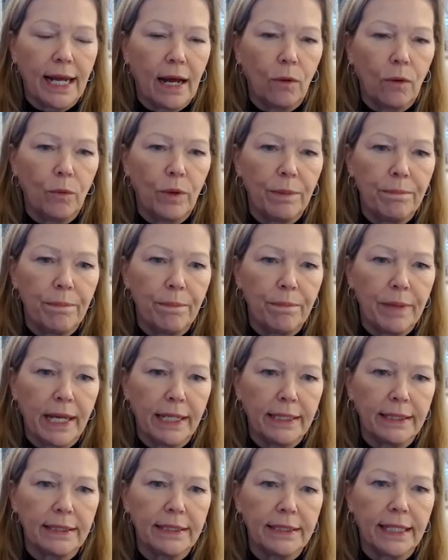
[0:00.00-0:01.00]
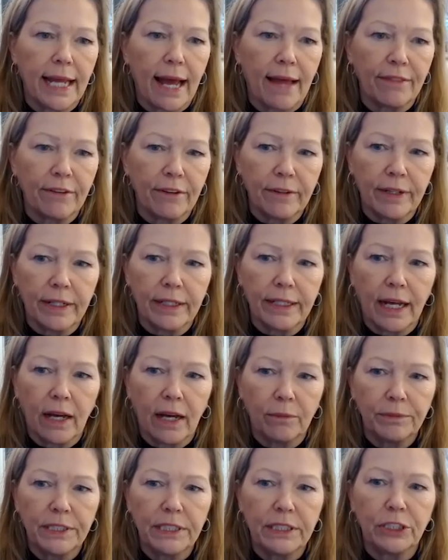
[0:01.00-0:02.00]
and how we banded together and
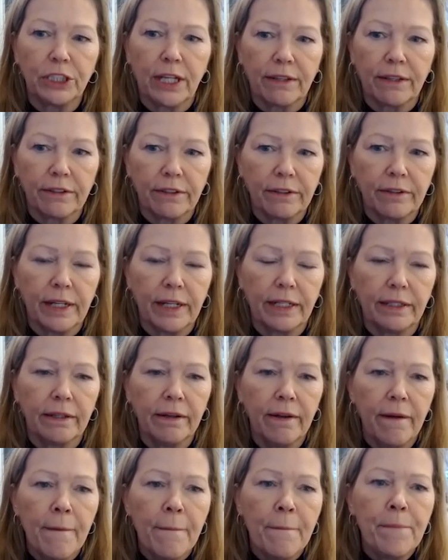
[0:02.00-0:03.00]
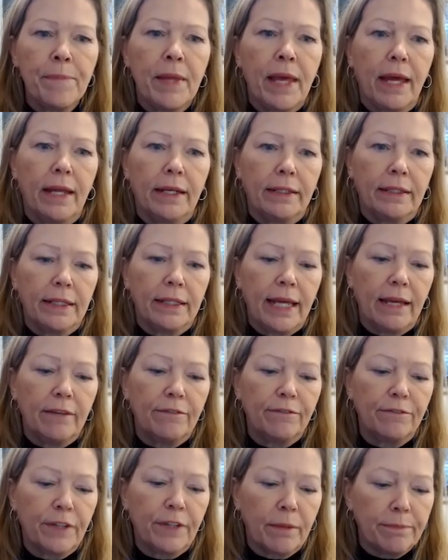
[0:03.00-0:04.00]
helped each other and
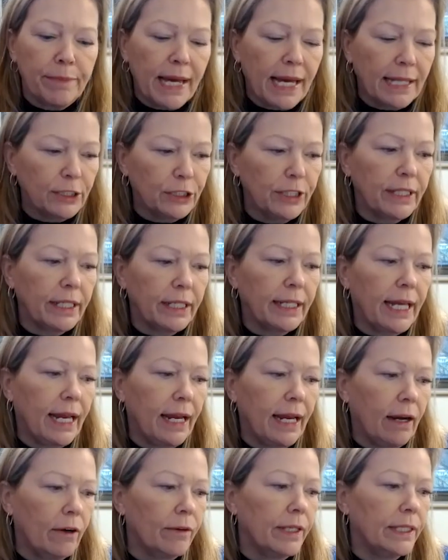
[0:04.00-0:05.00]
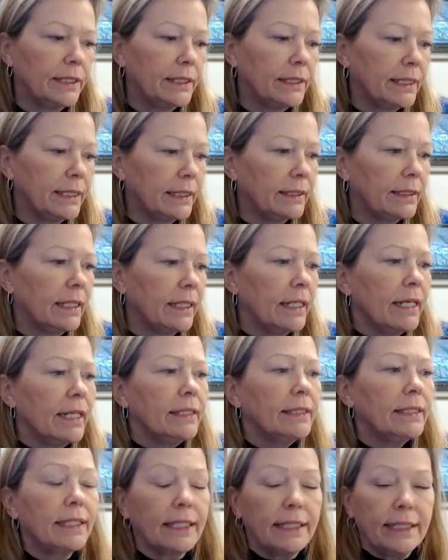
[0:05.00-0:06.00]
gave compassionate care and did
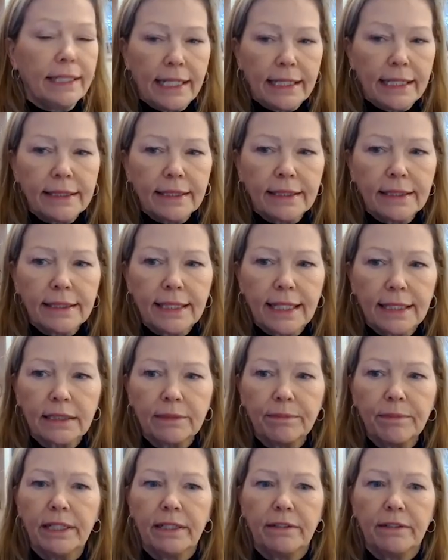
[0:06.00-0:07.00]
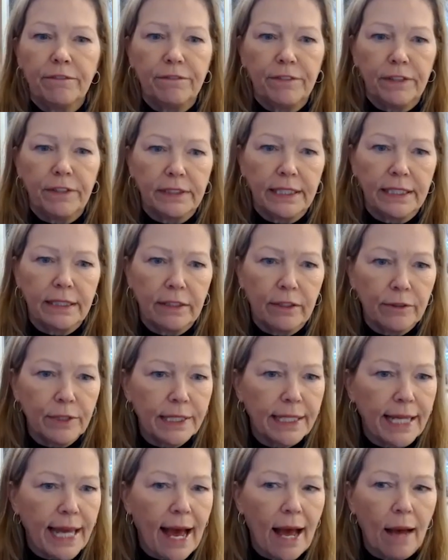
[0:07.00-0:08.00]
a needs assessment and filled in those
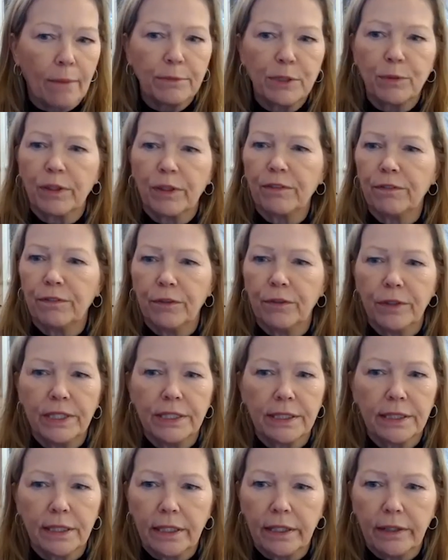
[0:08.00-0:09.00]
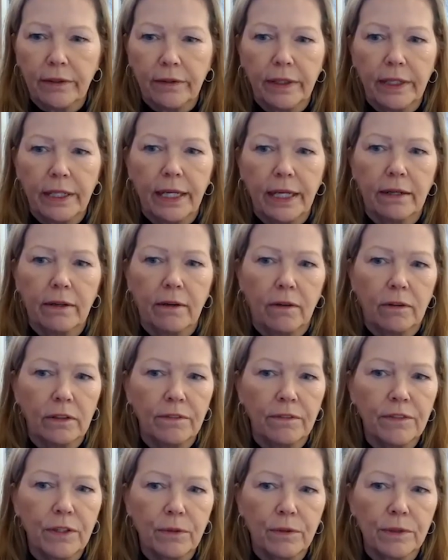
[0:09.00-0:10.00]
gaps with food insecurity and all
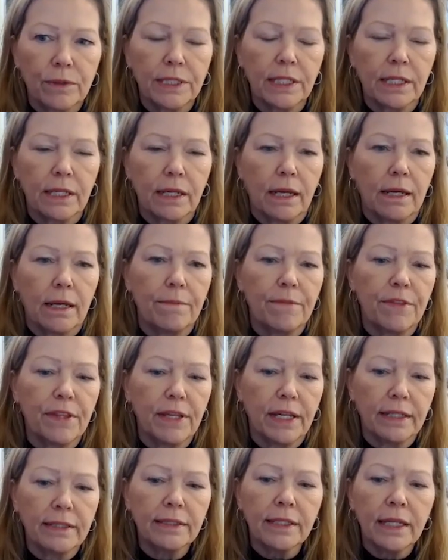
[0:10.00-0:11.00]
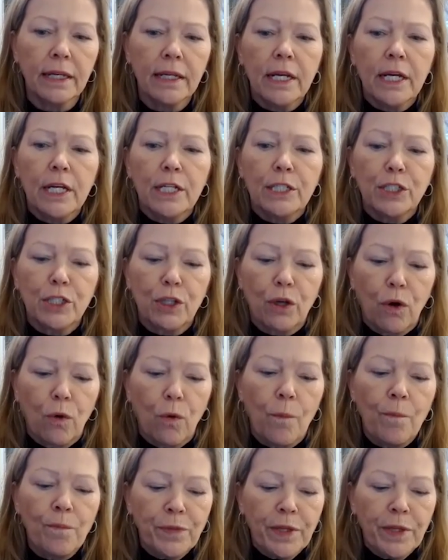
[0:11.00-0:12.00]
of those things.
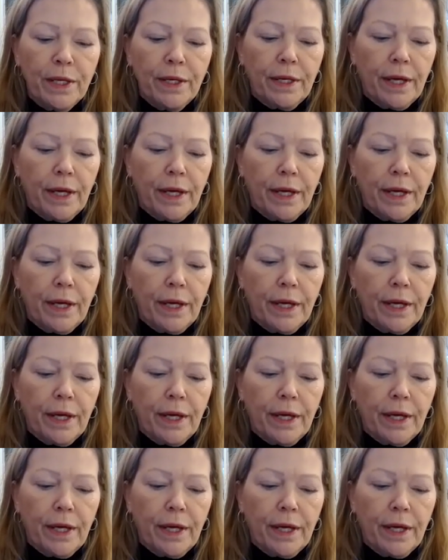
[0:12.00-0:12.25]
So